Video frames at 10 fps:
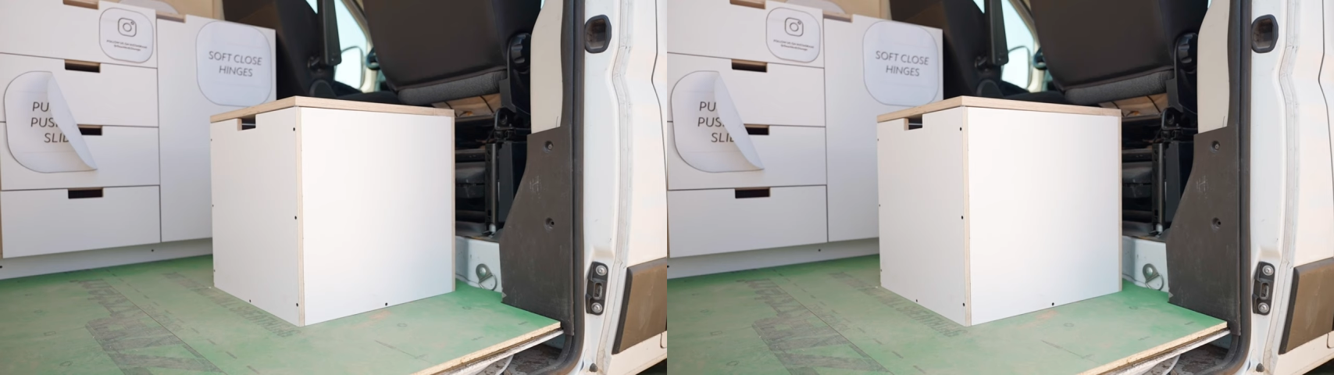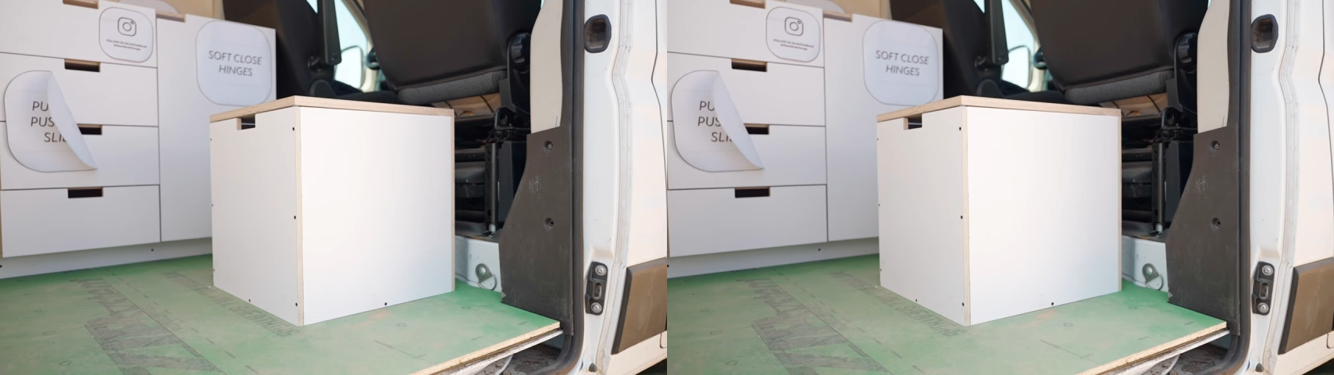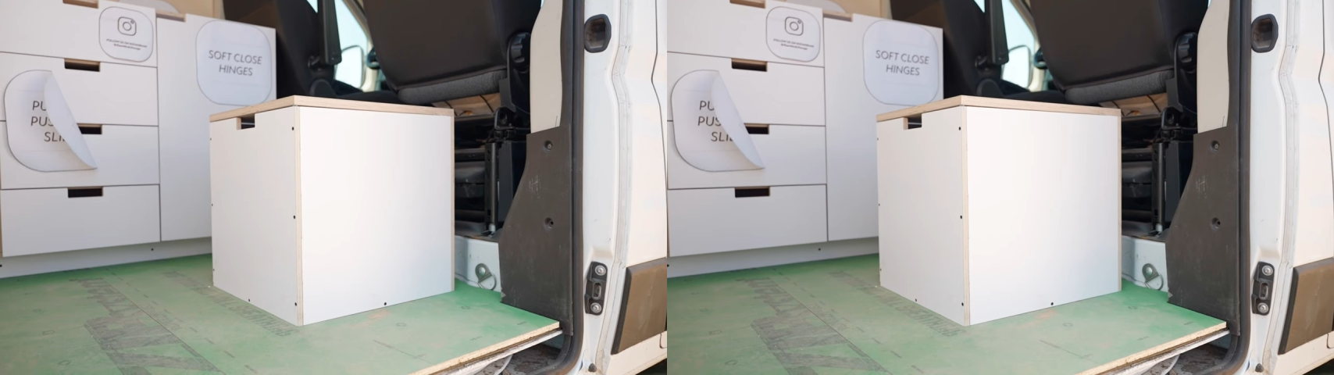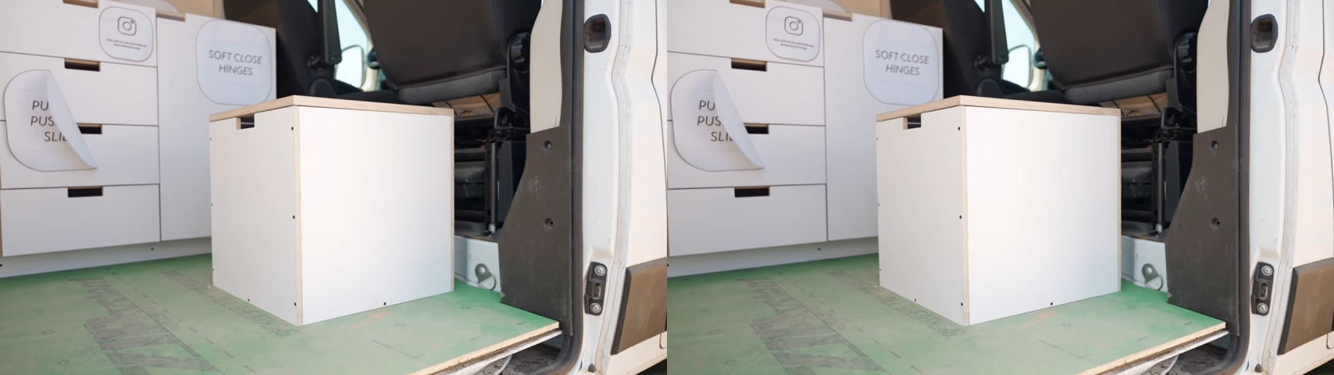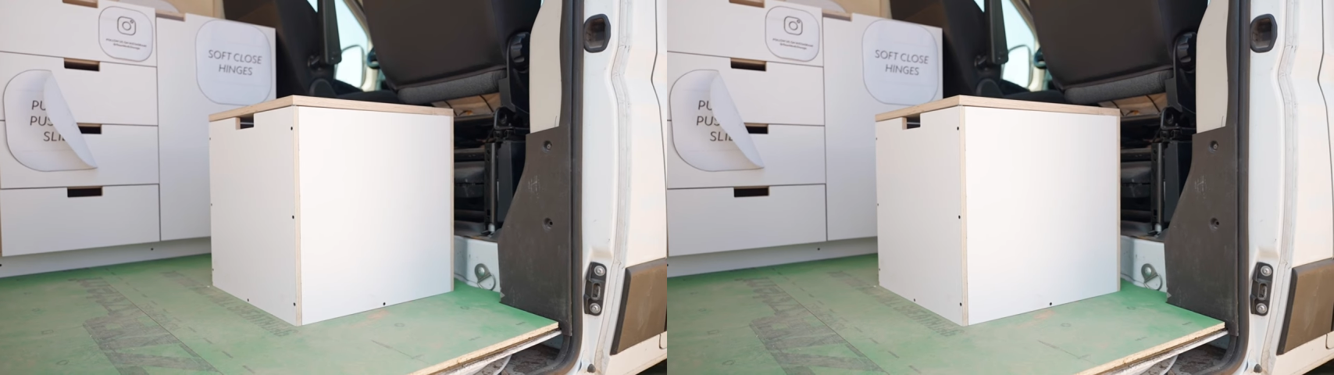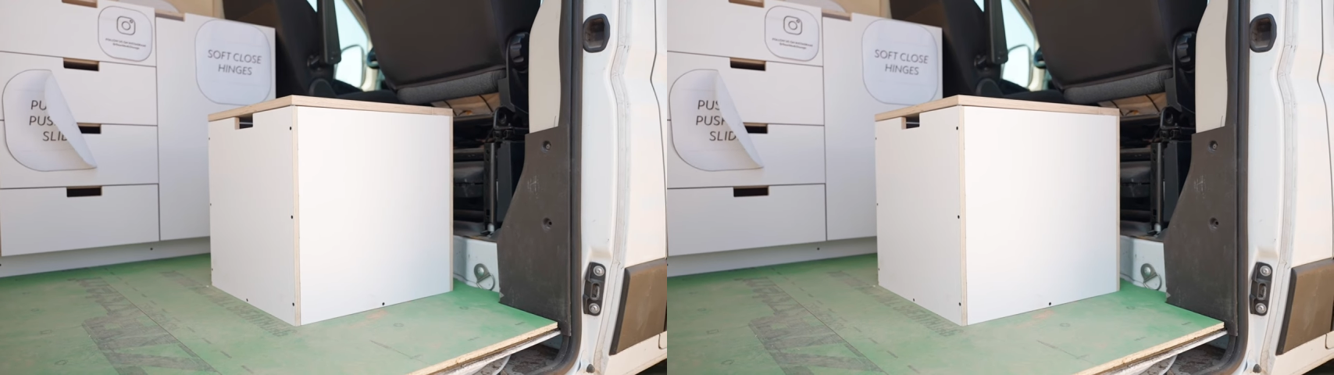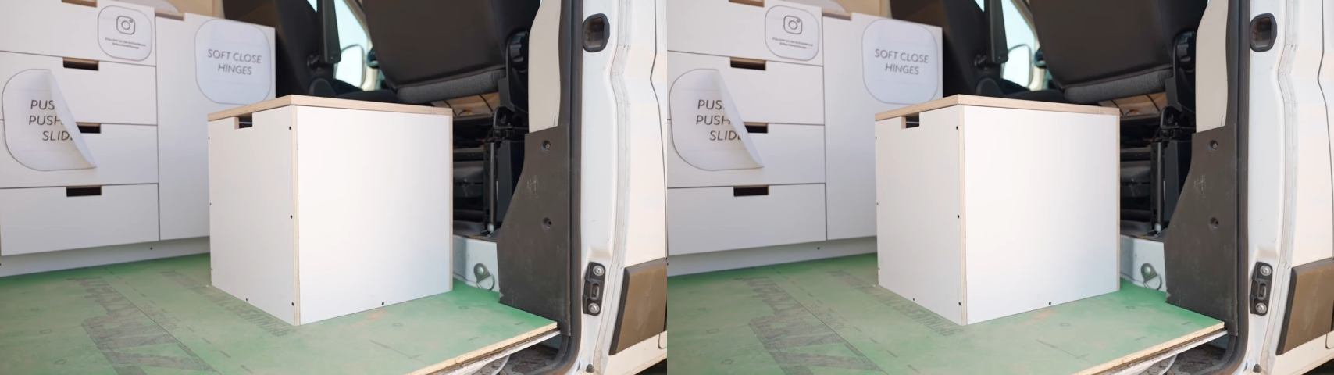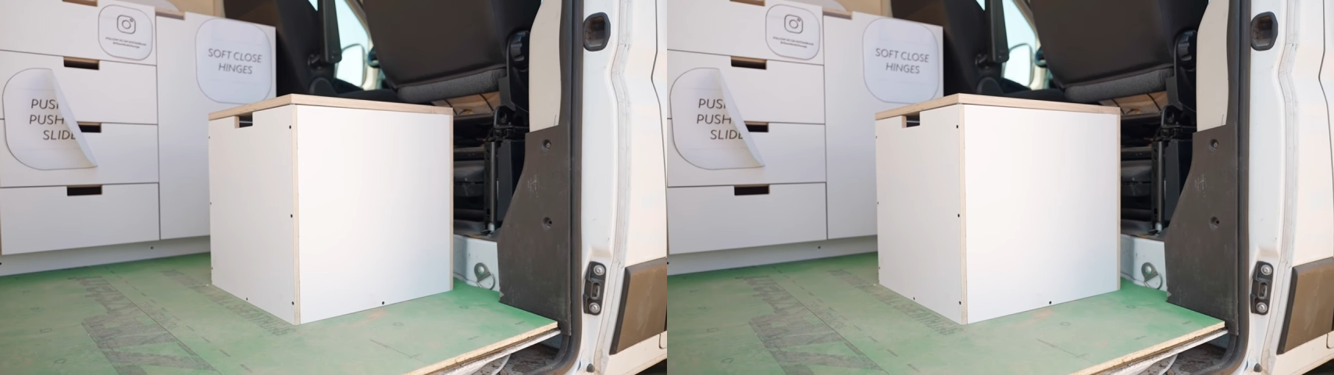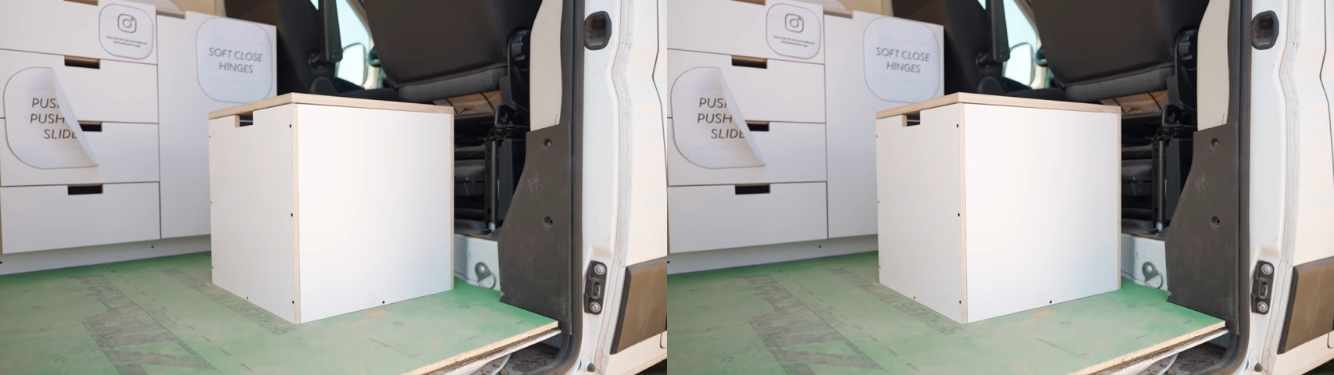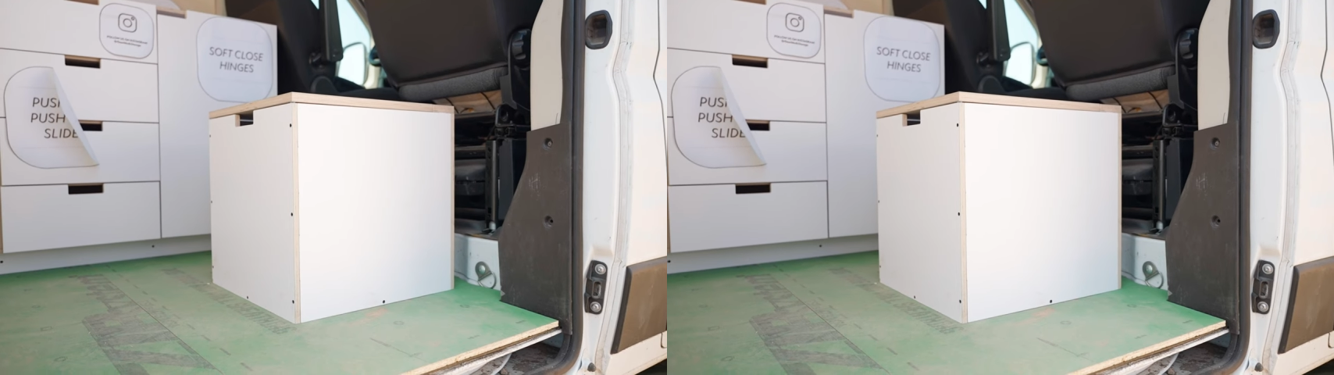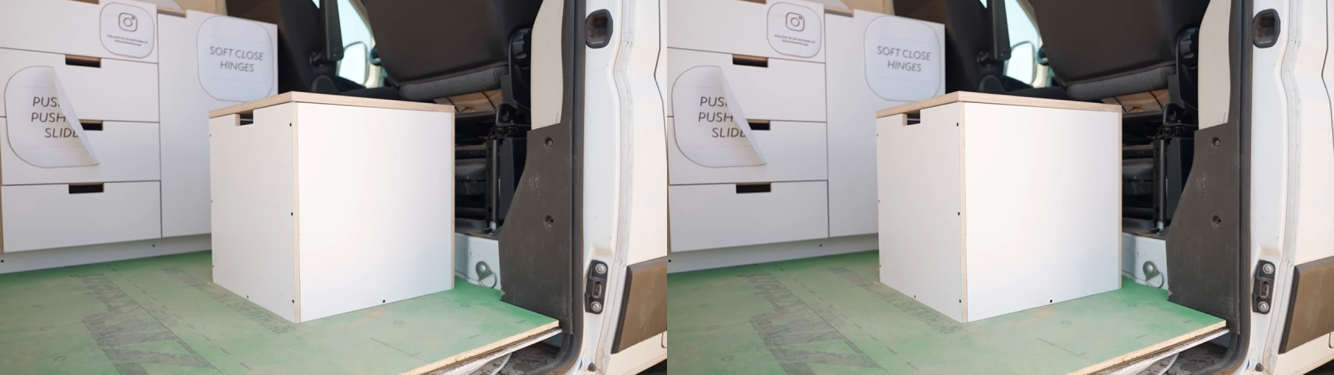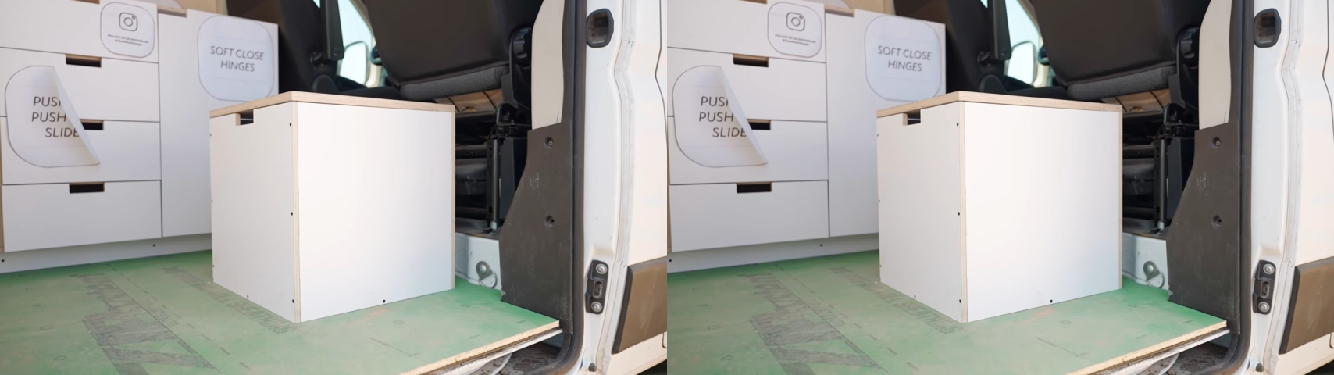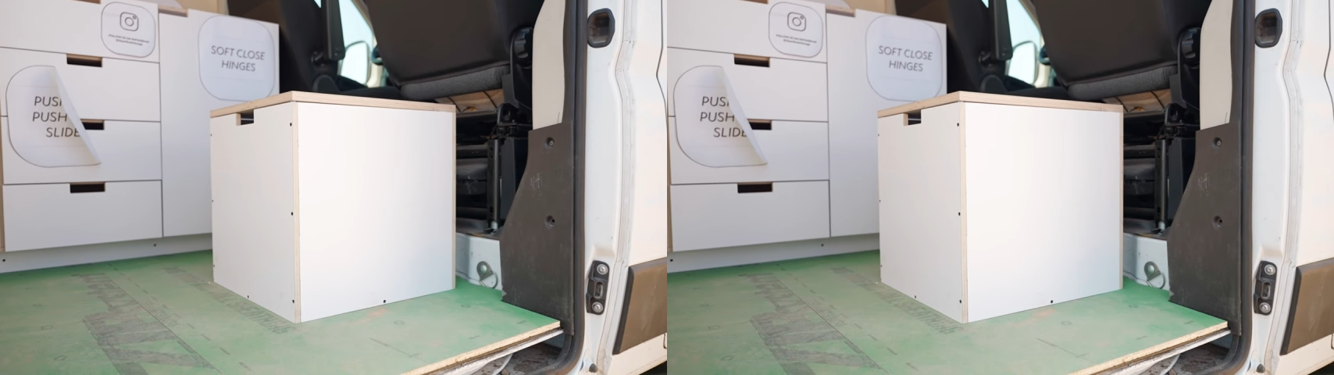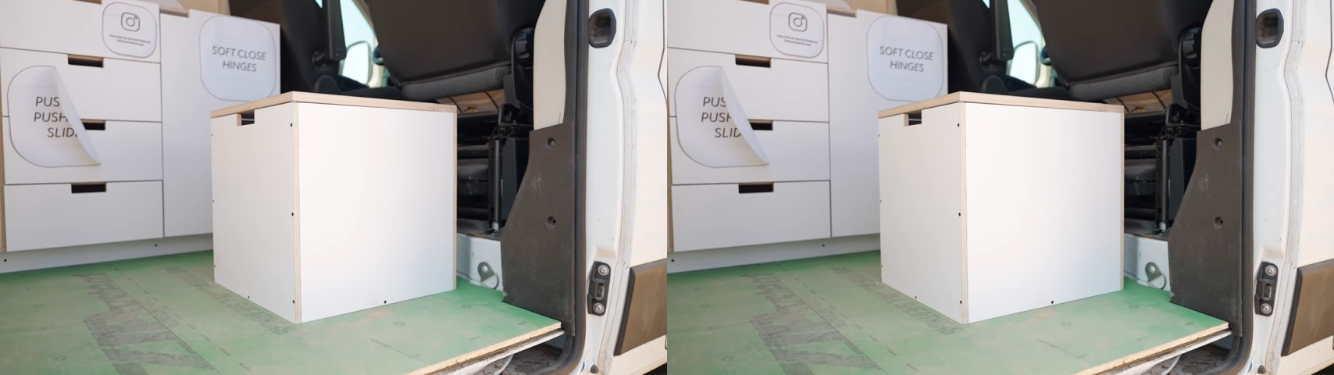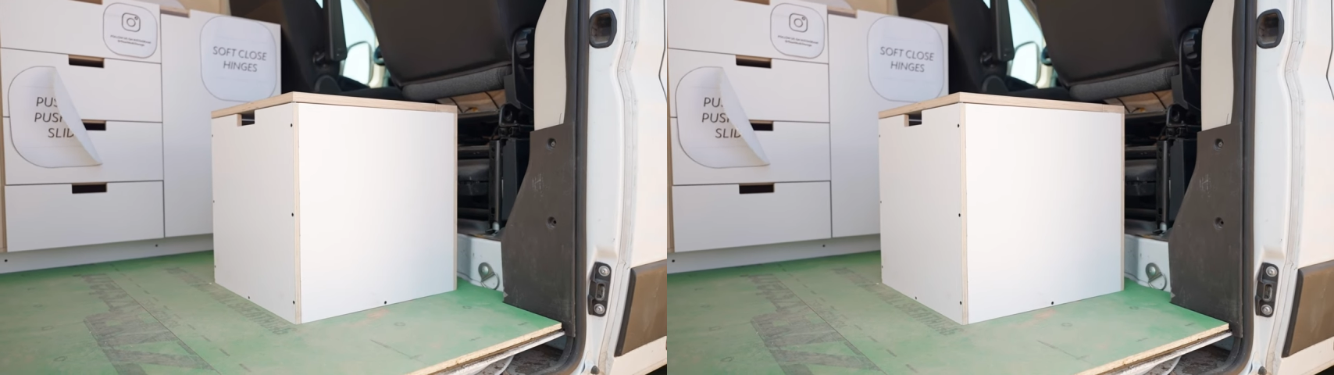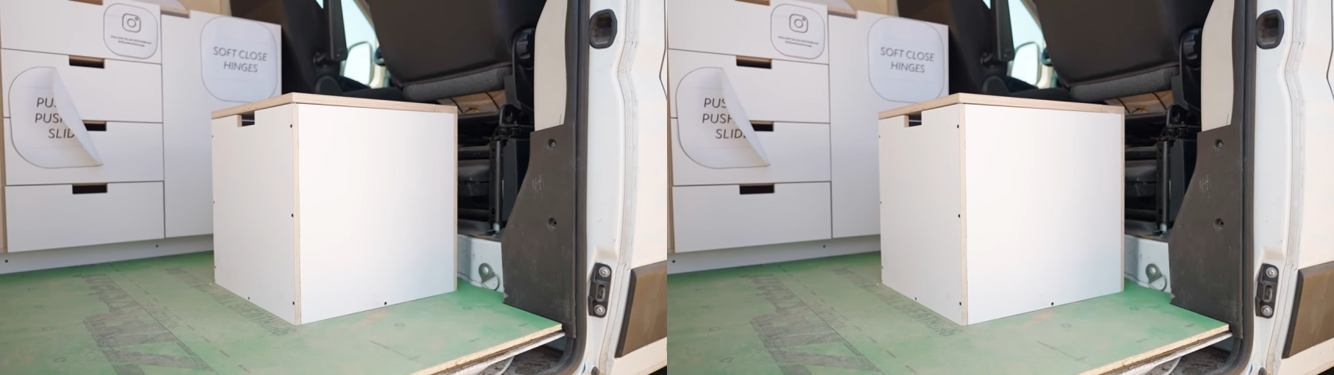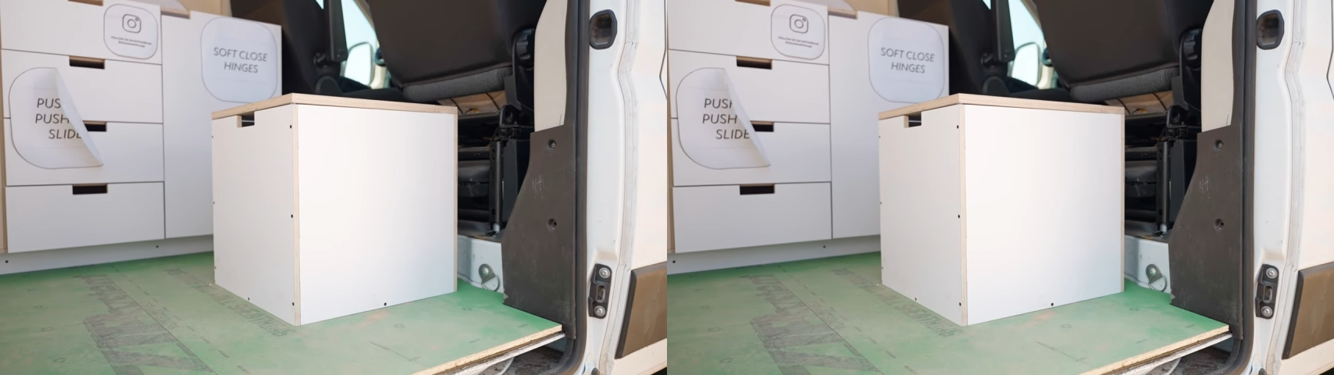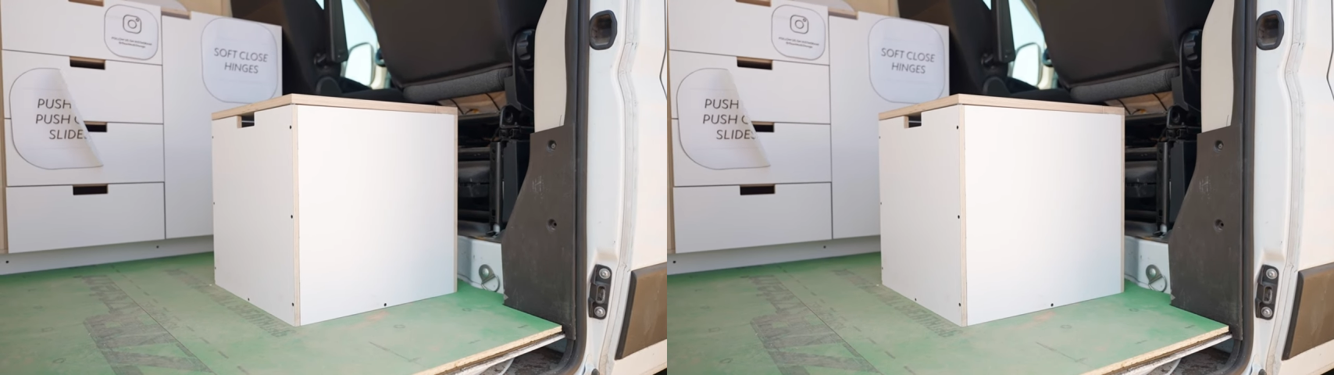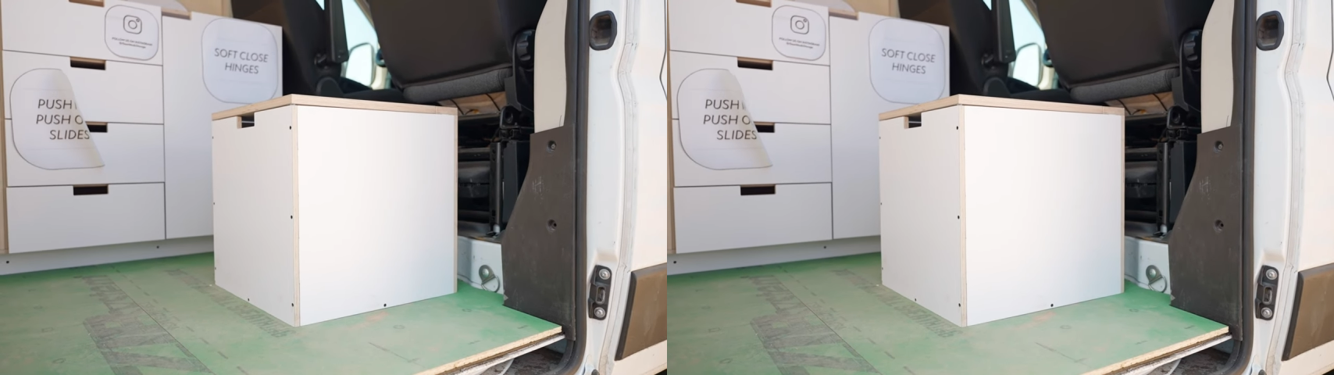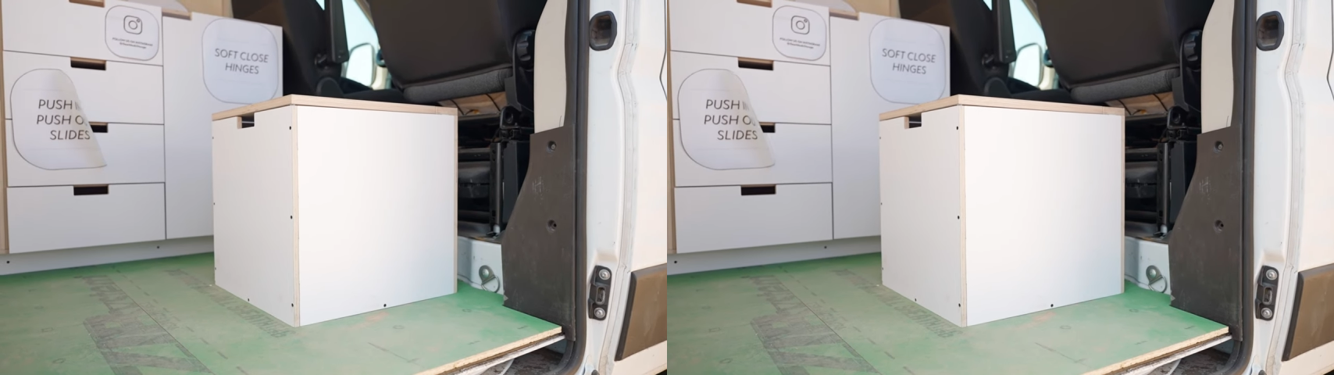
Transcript: No face is visible, so there are no lips to read.